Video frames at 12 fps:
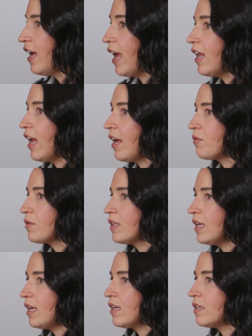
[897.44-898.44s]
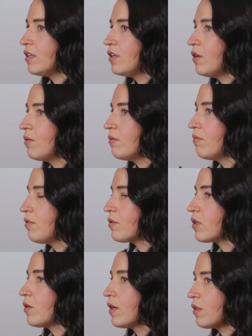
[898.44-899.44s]
And I really, when we
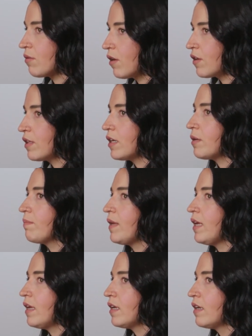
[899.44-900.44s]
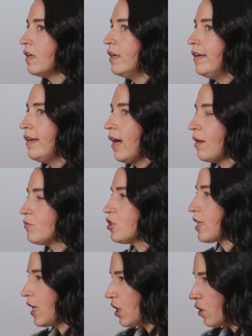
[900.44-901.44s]
were going through our therapy and
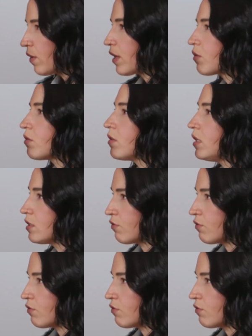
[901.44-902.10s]
just kind of going through these